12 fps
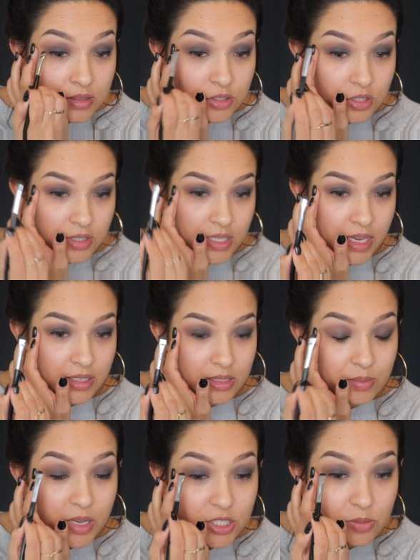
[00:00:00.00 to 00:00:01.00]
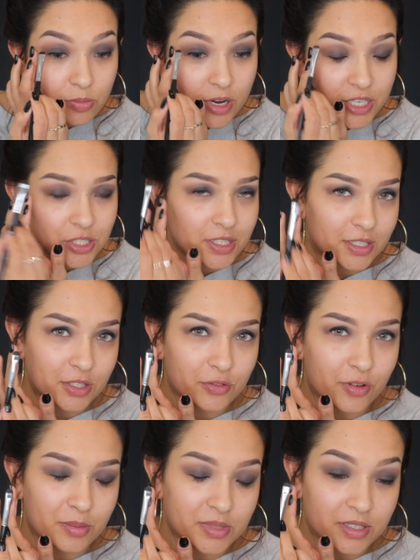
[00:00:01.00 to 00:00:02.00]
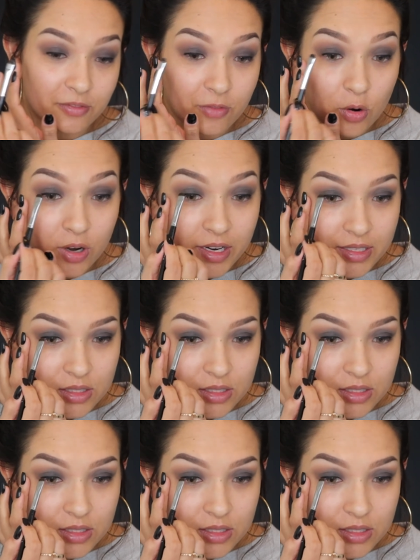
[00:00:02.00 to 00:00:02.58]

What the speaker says: just take a smudge brush. This is from Sephora.